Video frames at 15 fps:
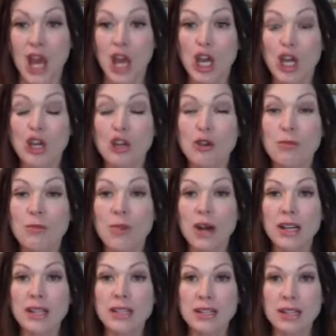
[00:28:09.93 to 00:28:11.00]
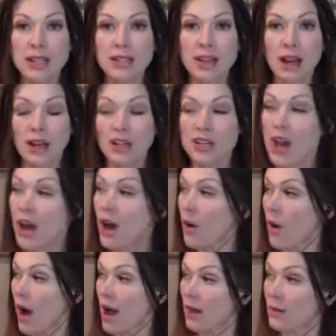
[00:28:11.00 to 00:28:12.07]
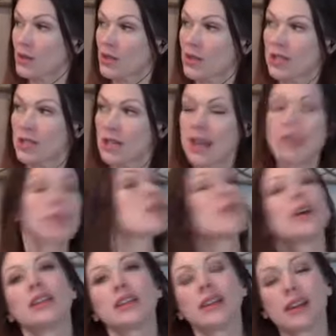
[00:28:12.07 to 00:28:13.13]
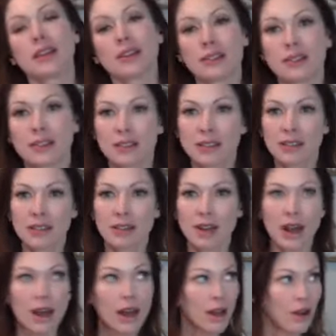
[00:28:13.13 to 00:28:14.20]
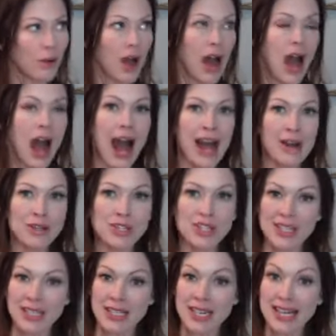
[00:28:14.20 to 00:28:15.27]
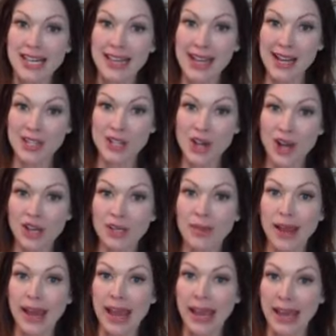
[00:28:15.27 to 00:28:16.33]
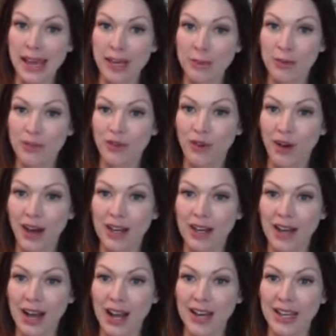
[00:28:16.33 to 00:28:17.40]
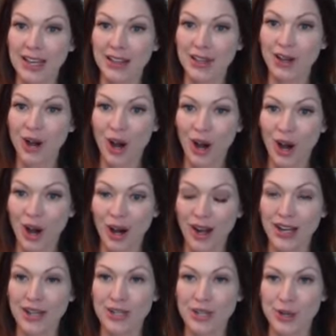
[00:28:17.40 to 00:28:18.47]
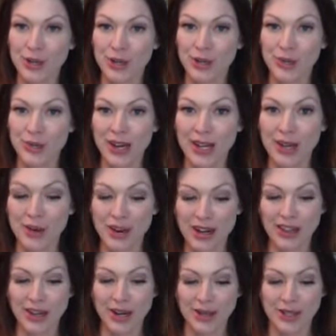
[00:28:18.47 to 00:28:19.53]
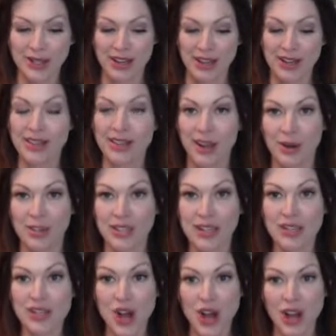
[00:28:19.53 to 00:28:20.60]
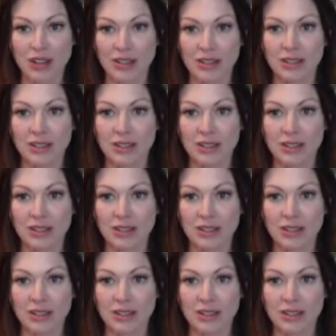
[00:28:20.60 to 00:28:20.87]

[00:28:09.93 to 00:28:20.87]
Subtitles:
You must acknowledge, oh, I was just psychic right there. Oh, I was just singing that song in my head before I got in the car and turned the radio on, and there was that song.